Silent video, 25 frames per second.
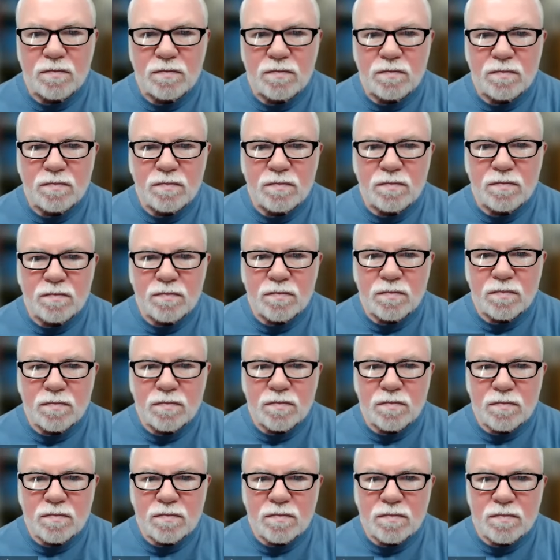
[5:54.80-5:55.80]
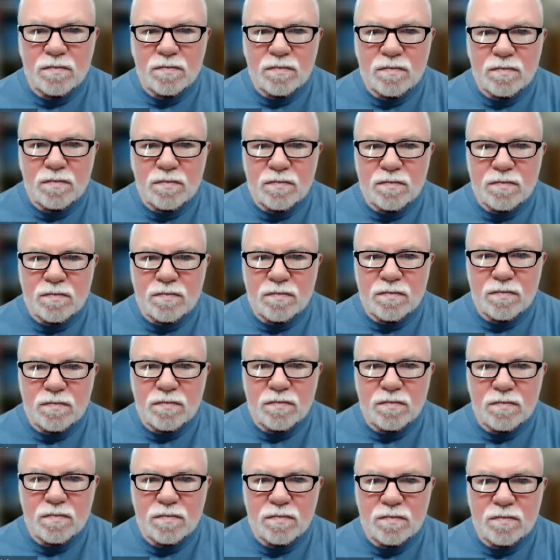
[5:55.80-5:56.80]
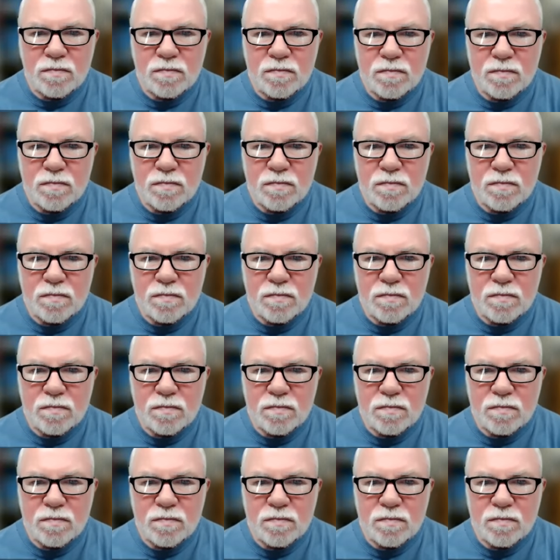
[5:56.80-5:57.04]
[no speech]